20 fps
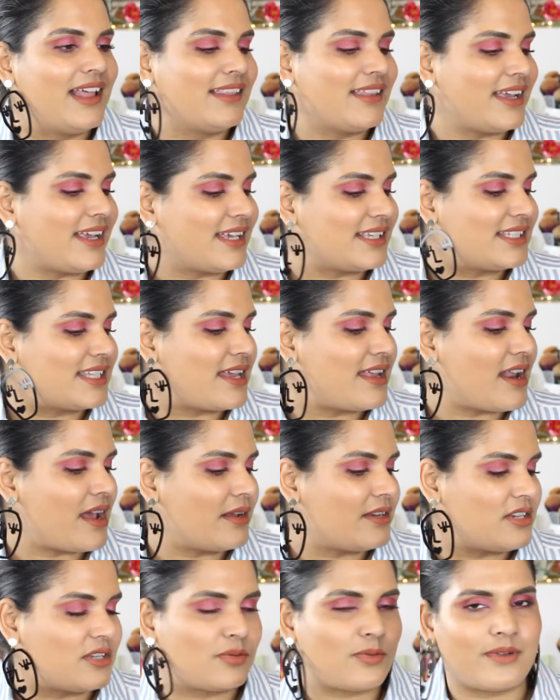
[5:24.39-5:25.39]
Like I said,
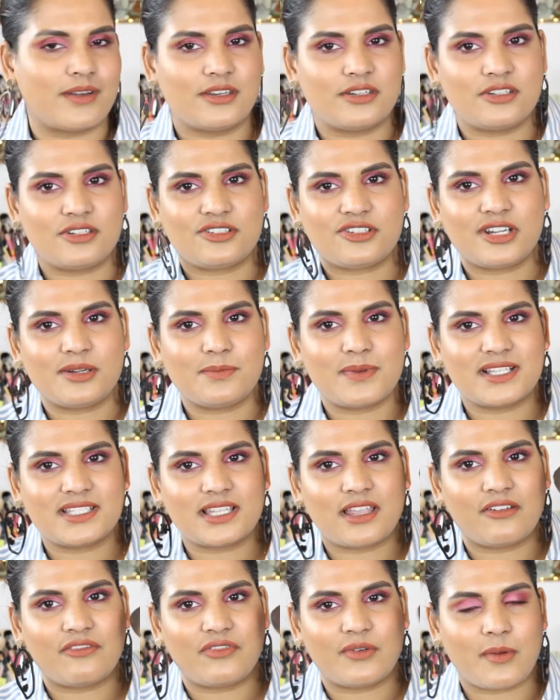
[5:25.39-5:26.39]
I just wanted to treat
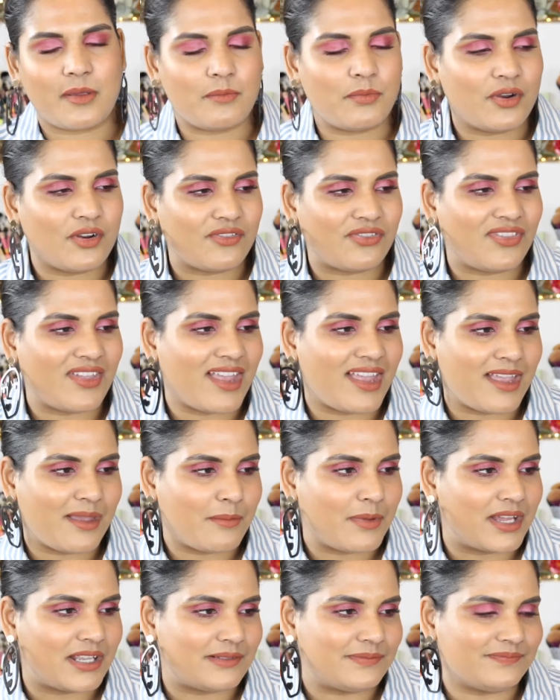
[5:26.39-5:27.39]
myself for my
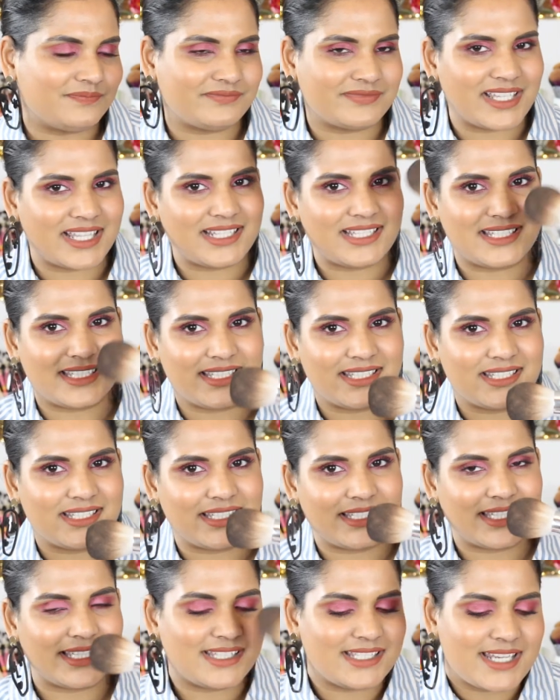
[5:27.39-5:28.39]
birthday, but
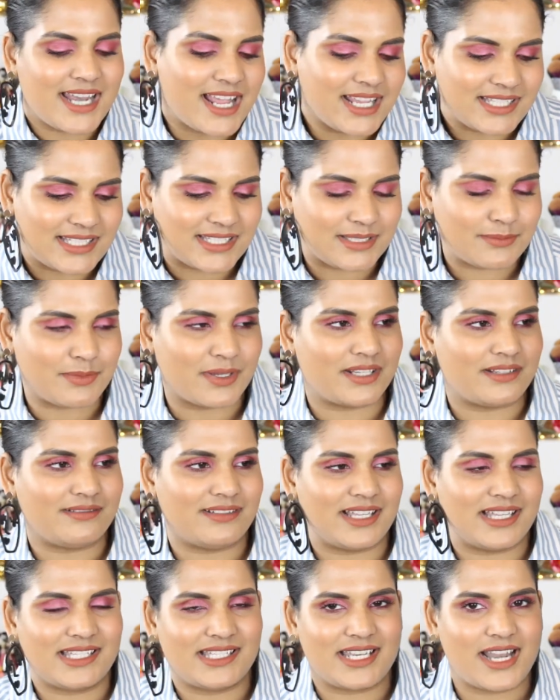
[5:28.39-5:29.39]
it's it's nice, but
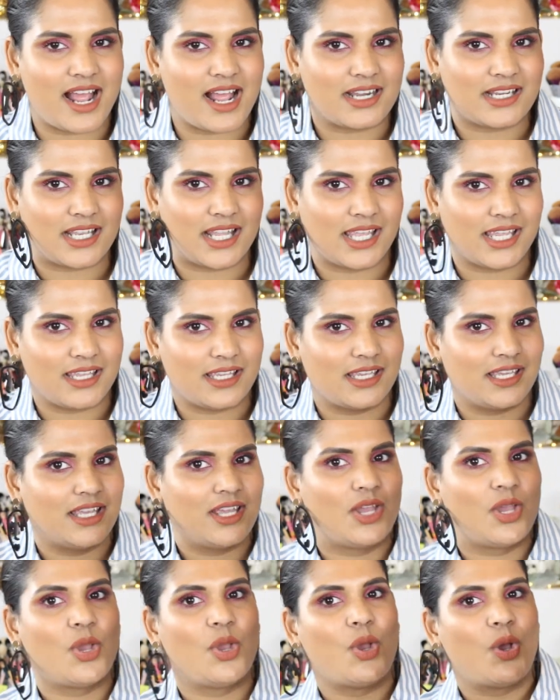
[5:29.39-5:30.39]
it's not like,
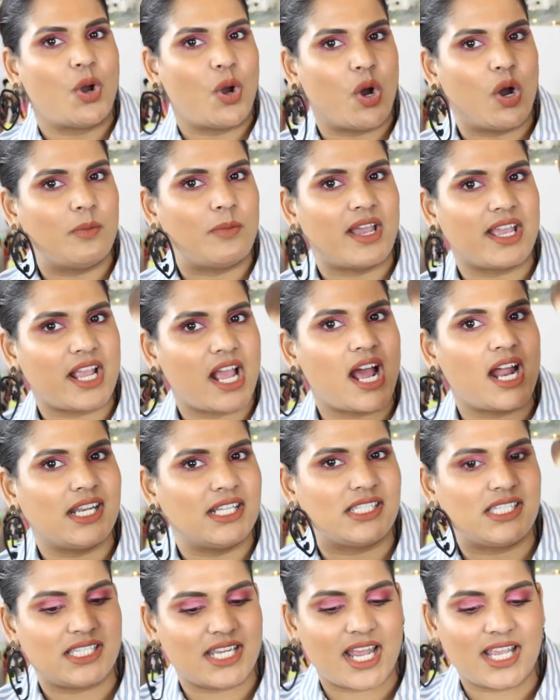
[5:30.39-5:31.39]
oh my god,
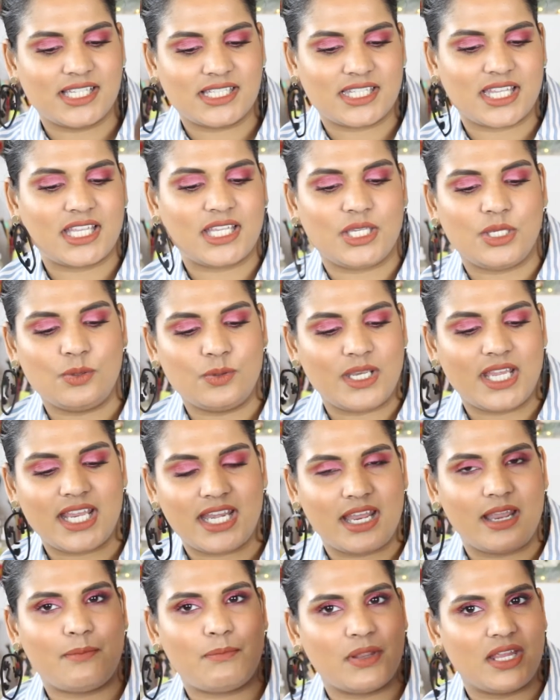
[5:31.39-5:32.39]
it's nice, like you
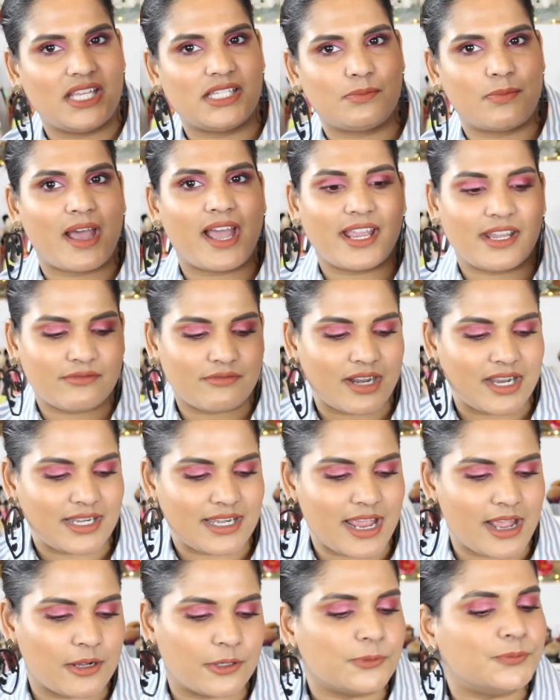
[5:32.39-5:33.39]
need it, please buy it
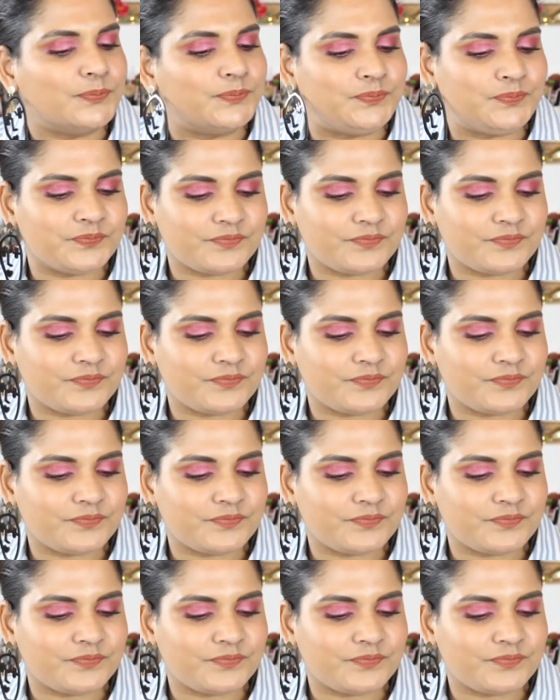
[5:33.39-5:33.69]
right now.